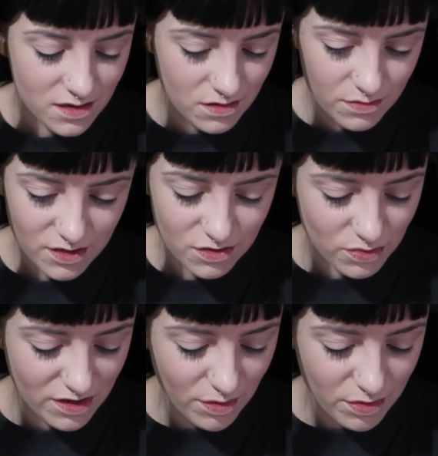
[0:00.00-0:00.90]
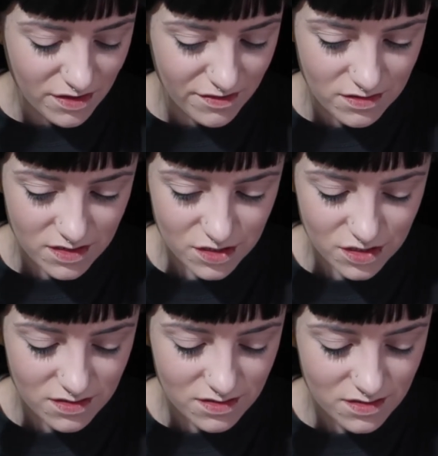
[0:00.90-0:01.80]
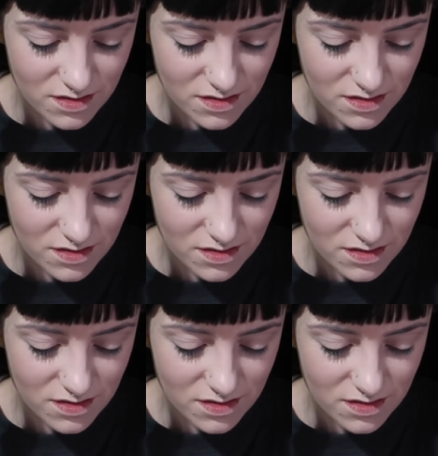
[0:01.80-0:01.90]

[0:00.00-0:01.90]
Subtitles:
Oh my god, where have I put the foundation?